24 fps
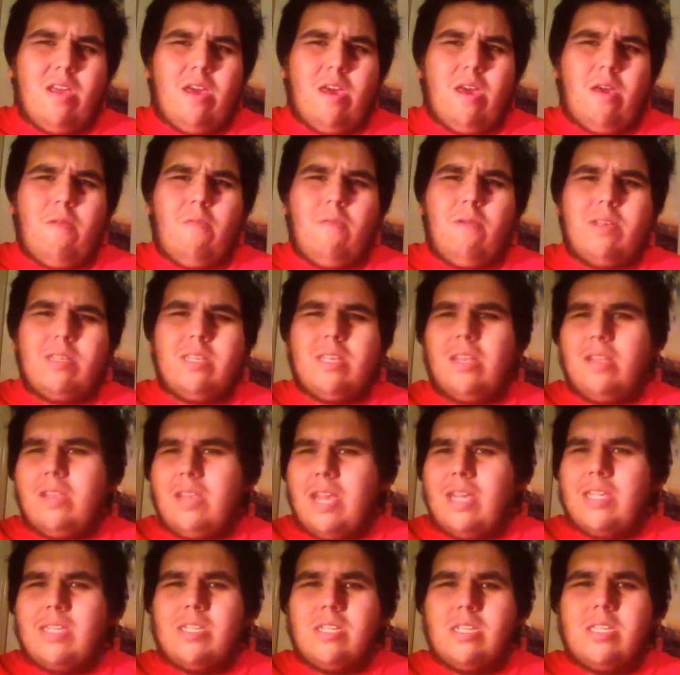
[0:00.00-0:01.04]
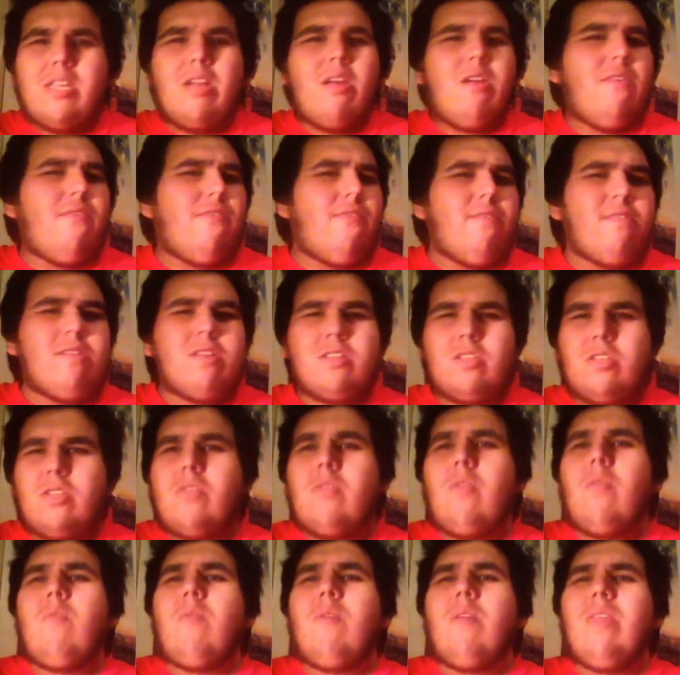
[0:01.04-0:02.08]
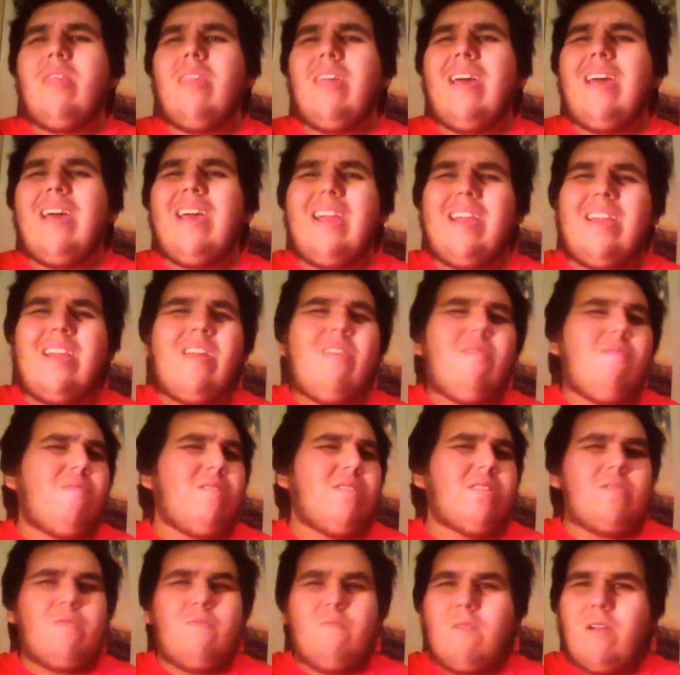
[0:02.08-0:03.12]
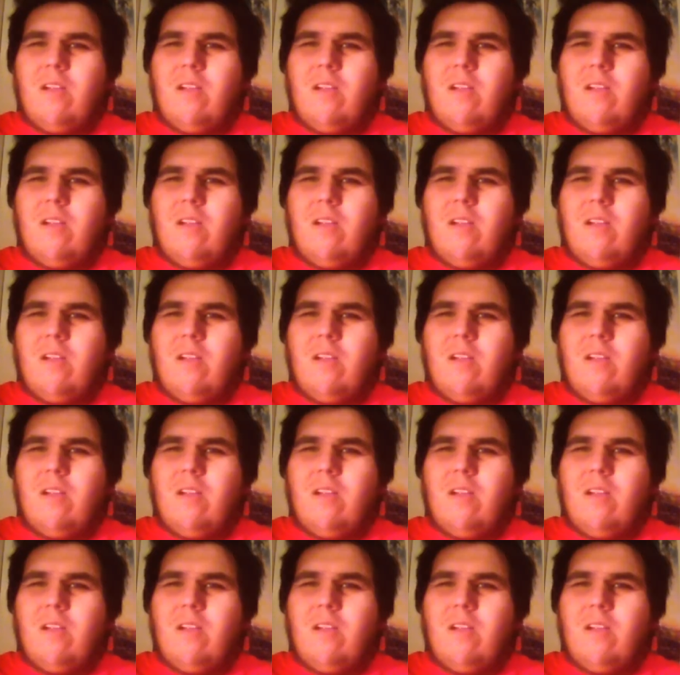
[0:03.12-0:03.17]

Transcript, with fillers: it wasn't necessary for the storyline. It wasn't